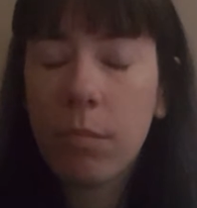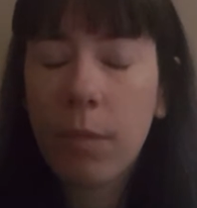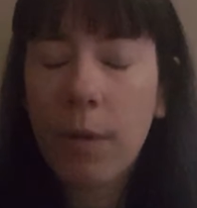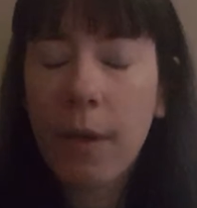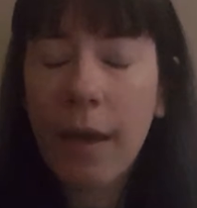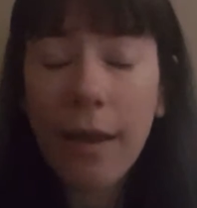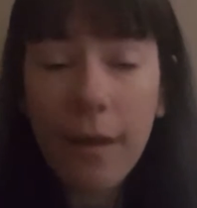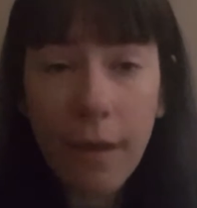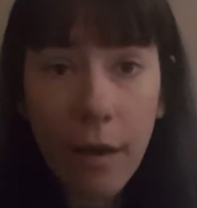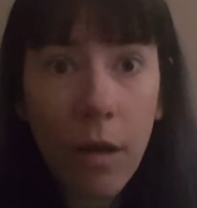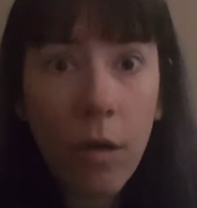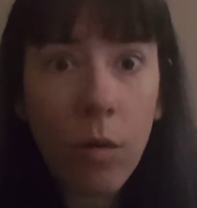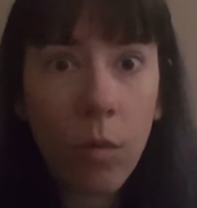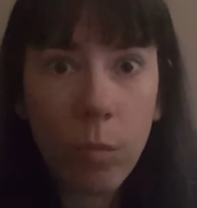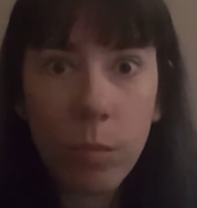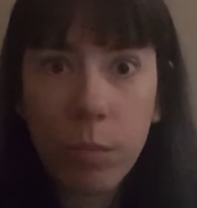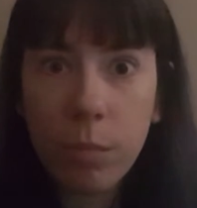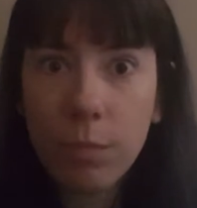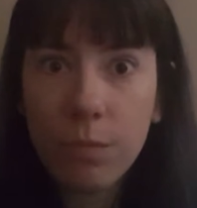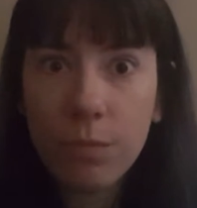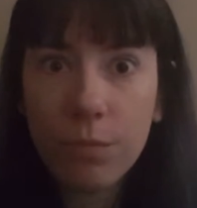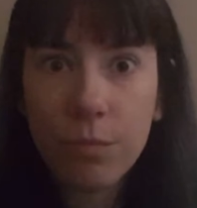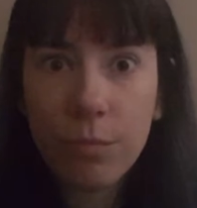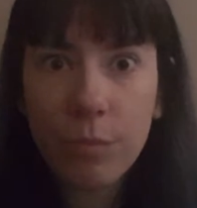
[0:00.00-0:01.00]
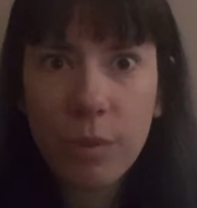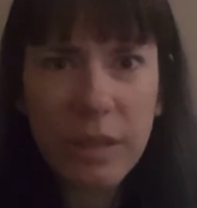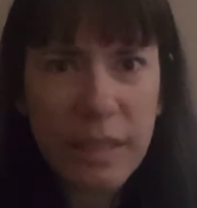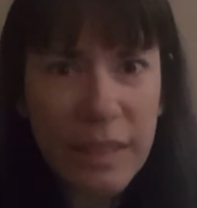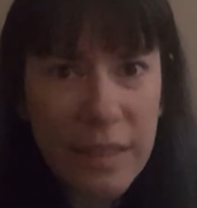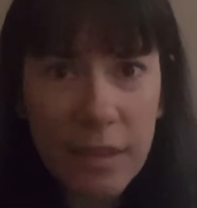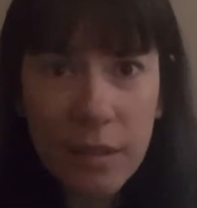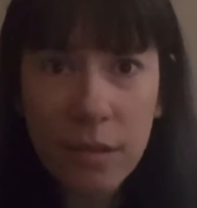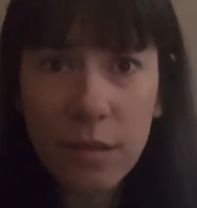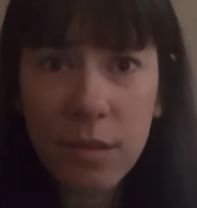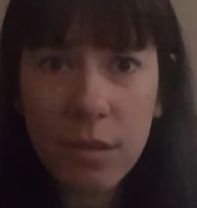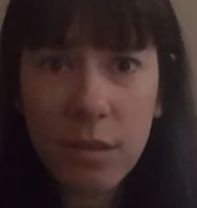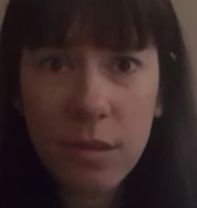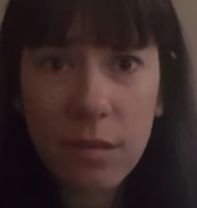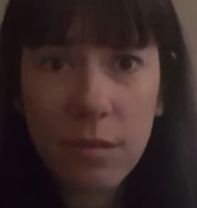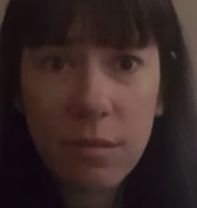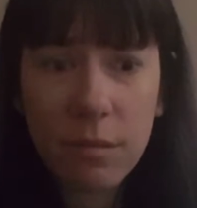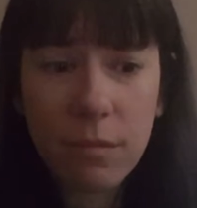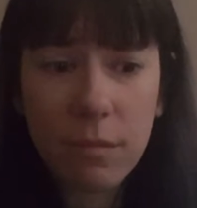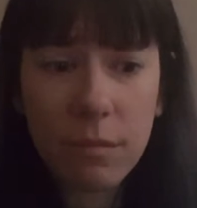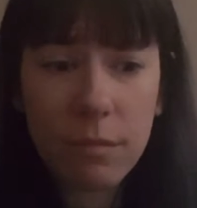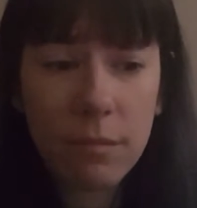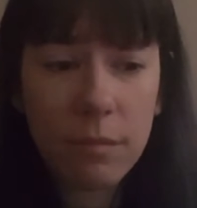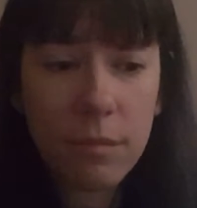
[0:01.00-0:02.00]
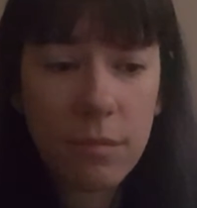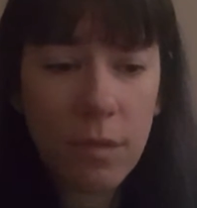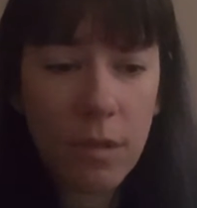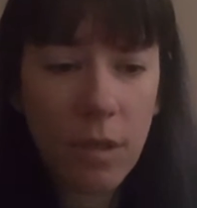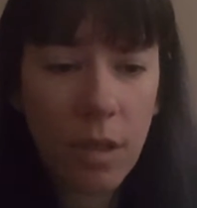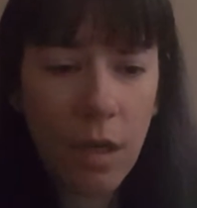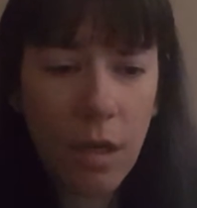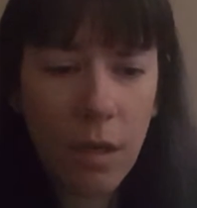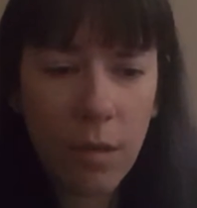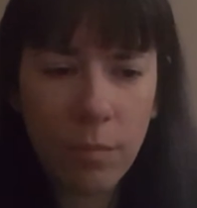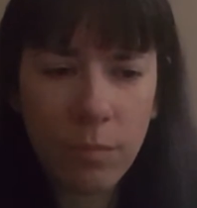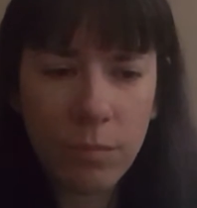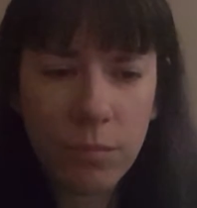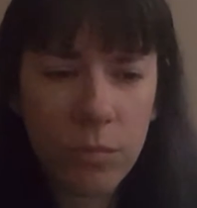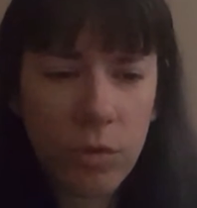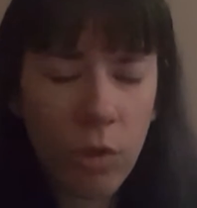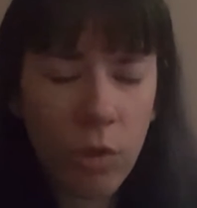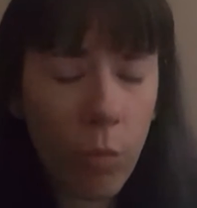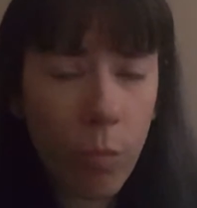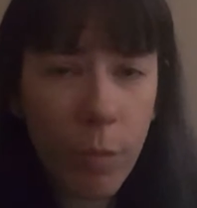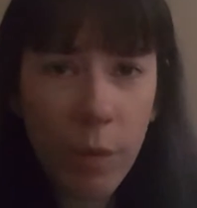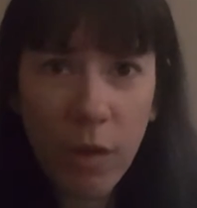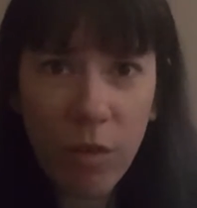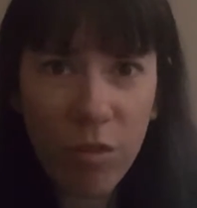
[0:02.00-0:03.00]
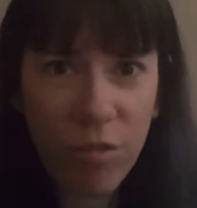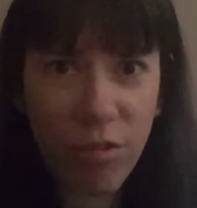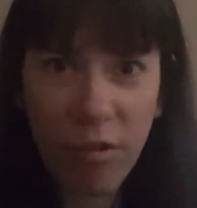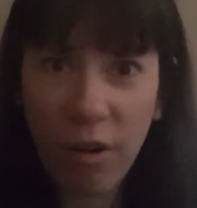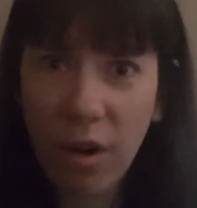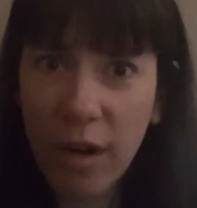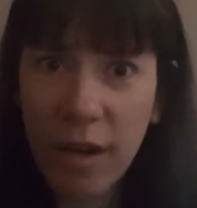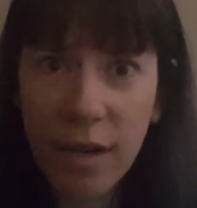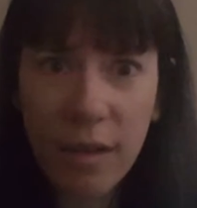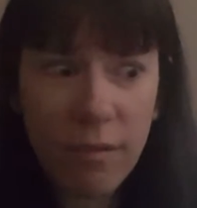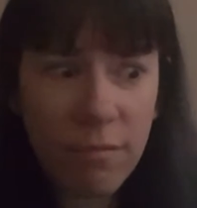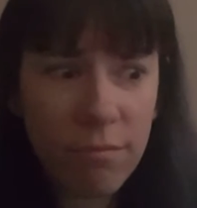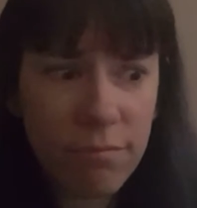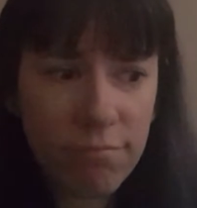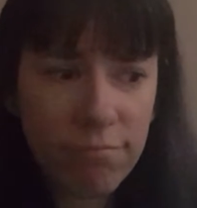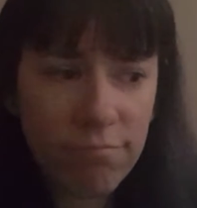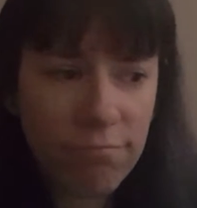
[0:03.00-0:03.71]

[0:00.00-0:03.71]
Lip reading: get help, please. Don't be afraid.